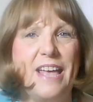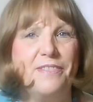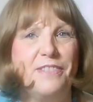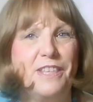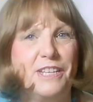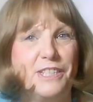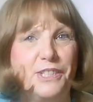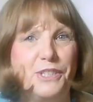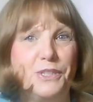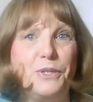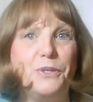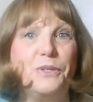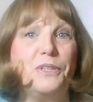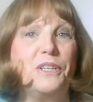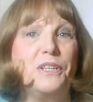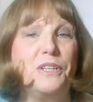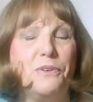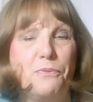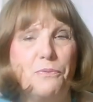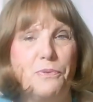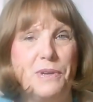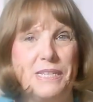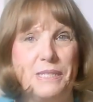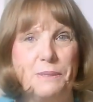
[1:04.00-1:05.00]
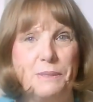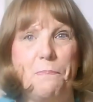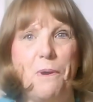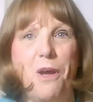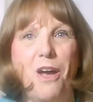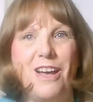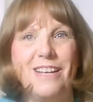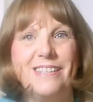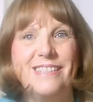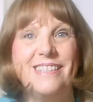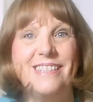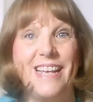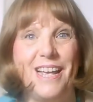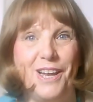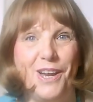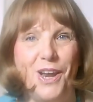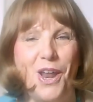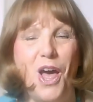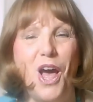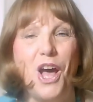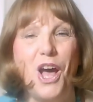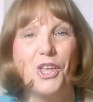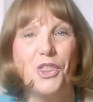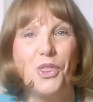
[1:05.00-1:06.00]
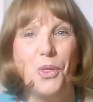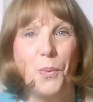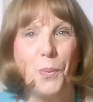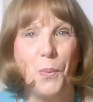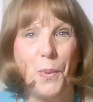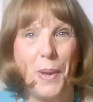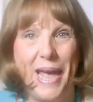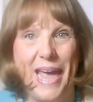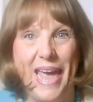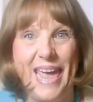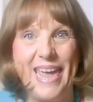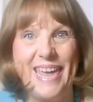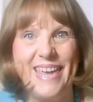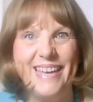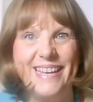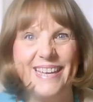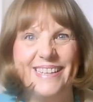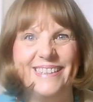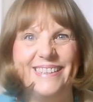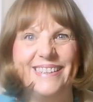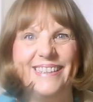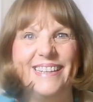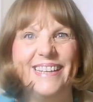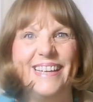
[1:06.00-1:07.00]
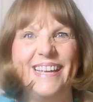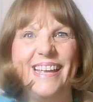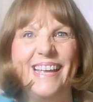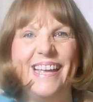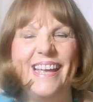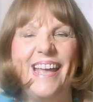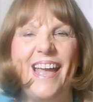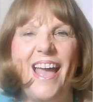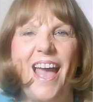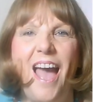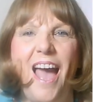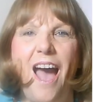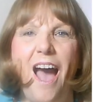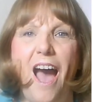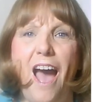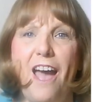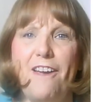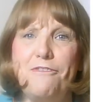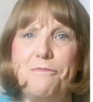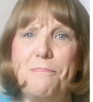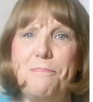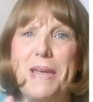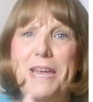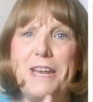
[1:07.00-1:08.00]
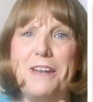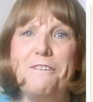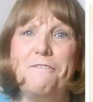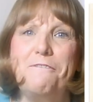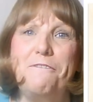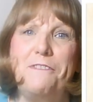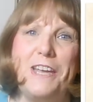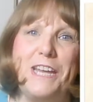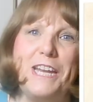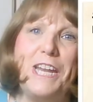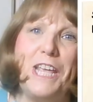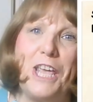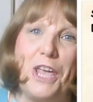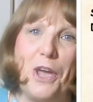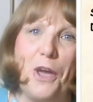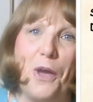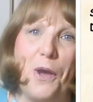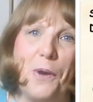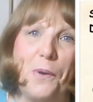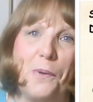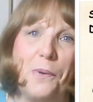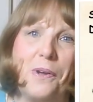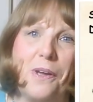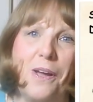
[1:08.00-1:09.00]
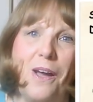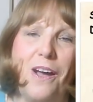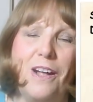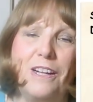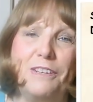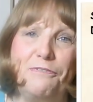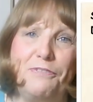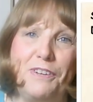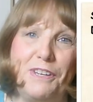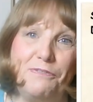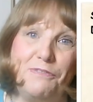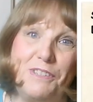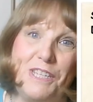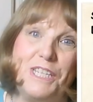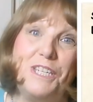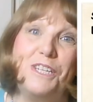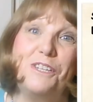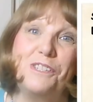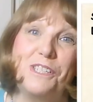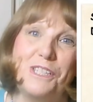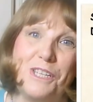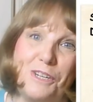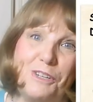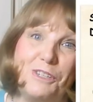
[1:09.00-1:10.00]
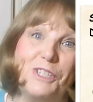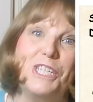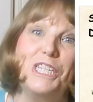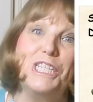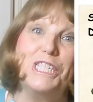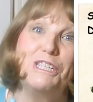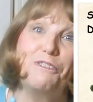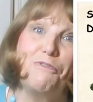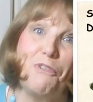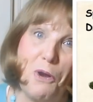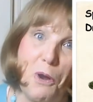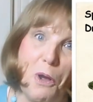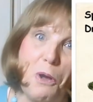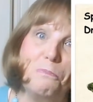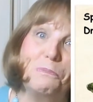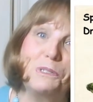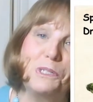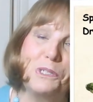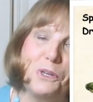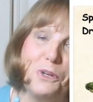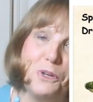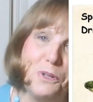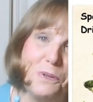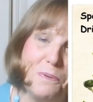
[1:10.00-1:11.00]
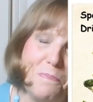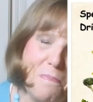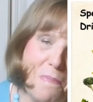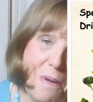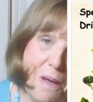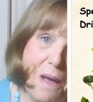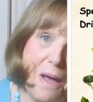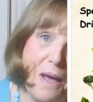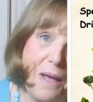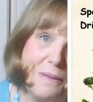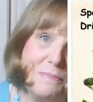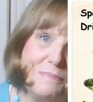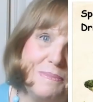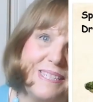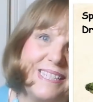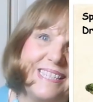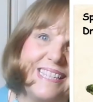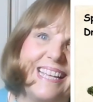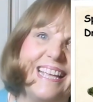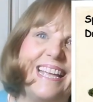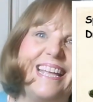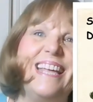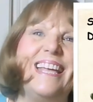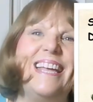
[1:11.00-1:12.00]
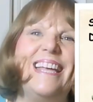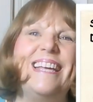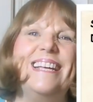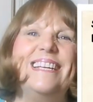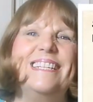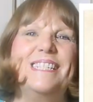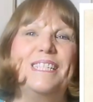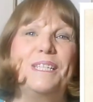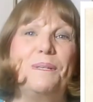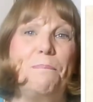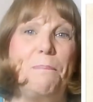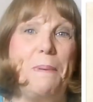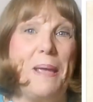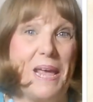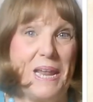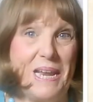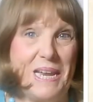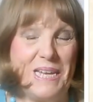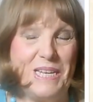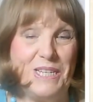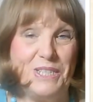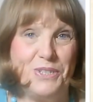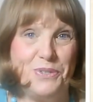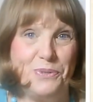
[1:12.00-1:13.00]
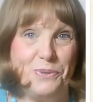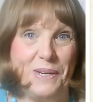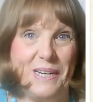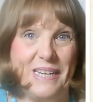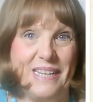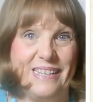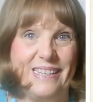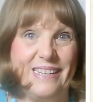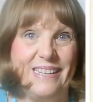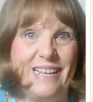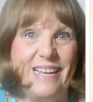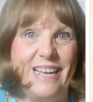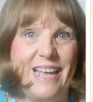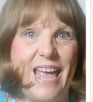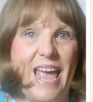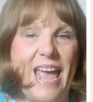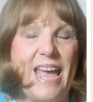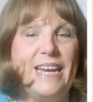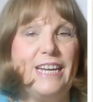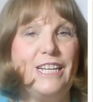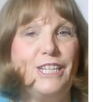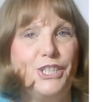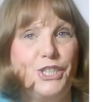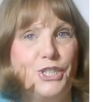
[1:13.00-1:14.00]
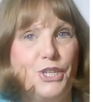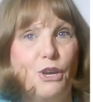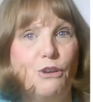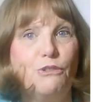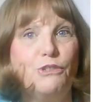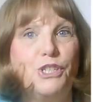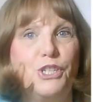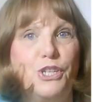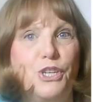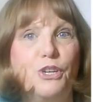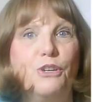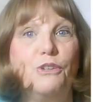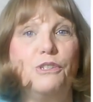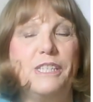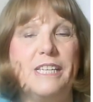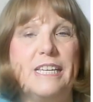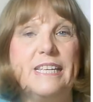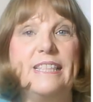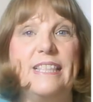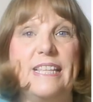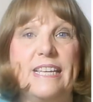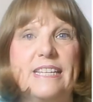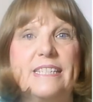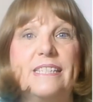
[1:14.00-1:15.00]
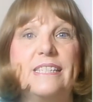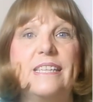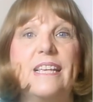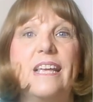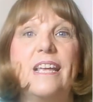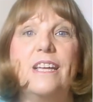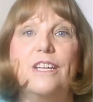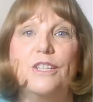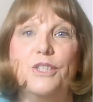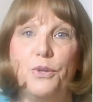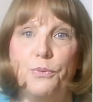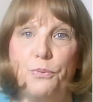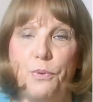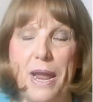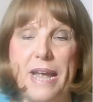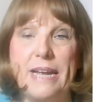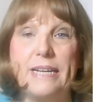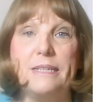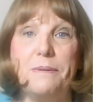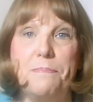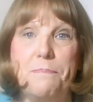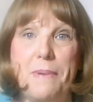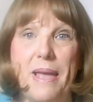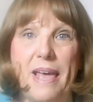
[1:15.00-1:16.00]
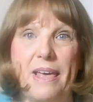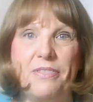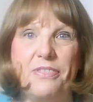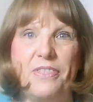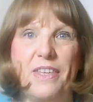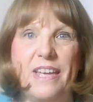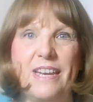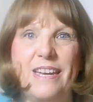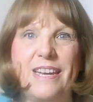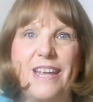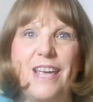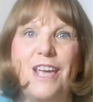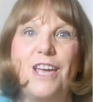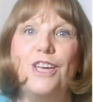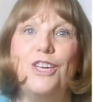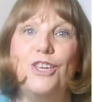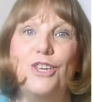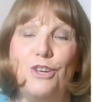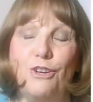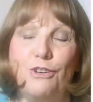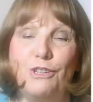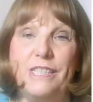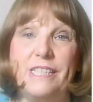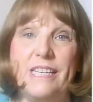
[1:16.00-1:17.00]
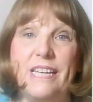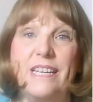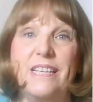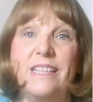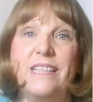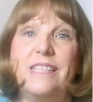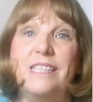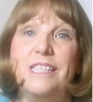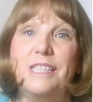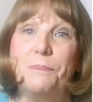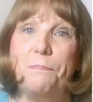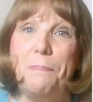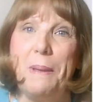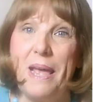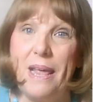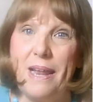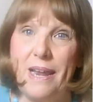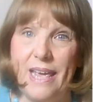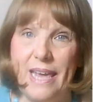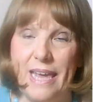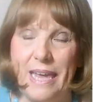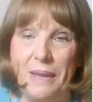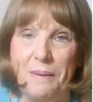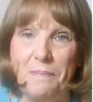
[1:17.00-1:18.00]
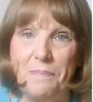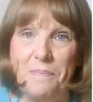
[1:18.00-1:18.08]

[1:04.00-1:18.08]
the student responds along the way. I've made a video called 52 Solutions for Homeschool Moms Spelling Drill, and it shows using this direct method using spelling.